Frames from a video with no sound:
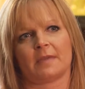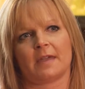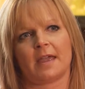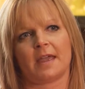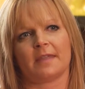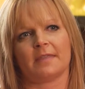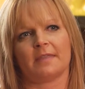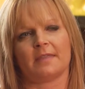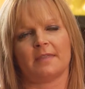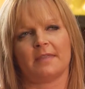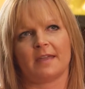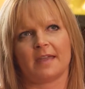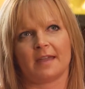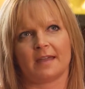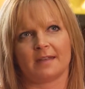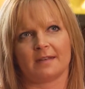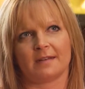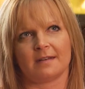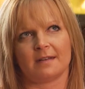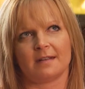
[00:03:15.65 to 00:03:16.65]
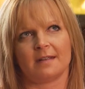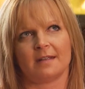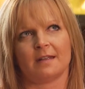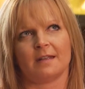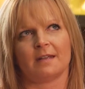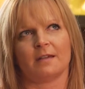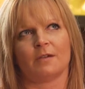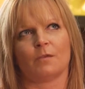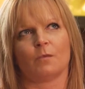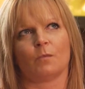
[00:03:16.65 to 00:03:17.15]
And then
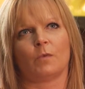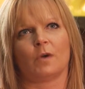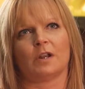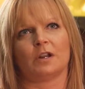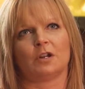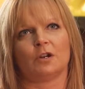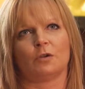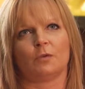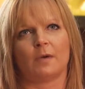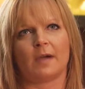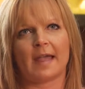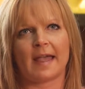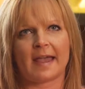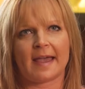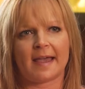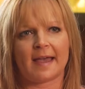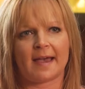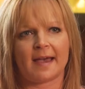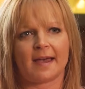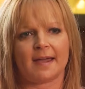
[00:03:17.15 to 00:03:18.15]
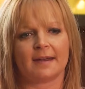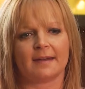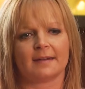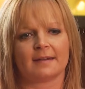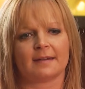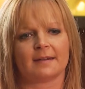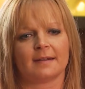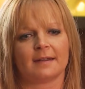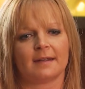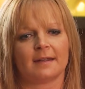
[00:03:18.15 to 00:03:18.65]
when you
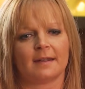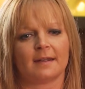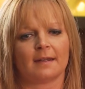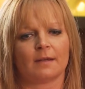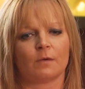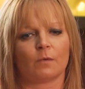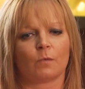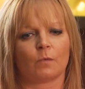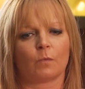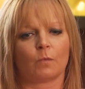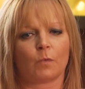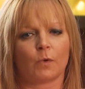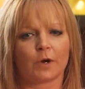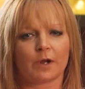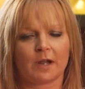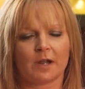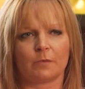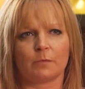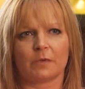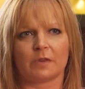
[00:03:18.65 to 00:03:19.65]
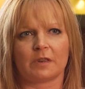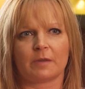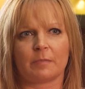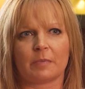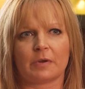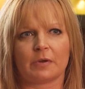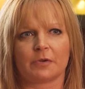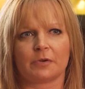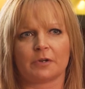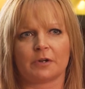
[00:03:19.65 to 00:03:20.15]
add working with the
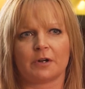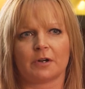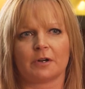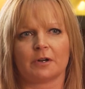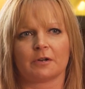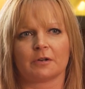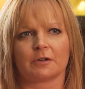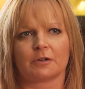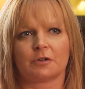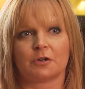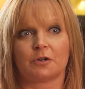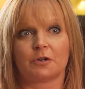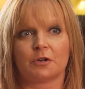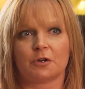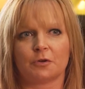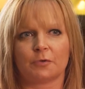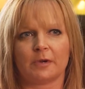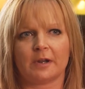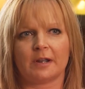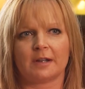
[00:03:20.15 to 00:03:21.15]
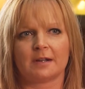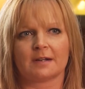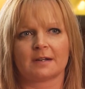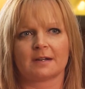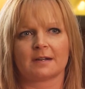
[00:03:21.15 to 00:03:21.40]
builder to it,